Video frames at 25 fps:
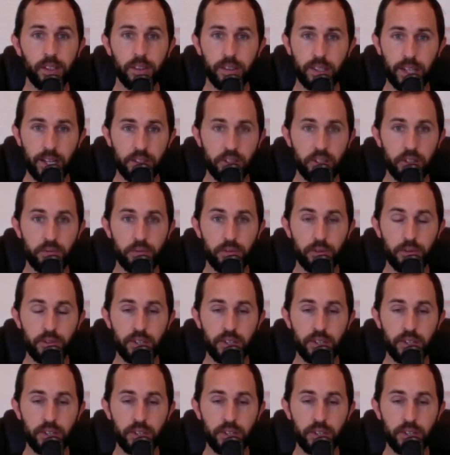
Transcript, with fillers: That's it for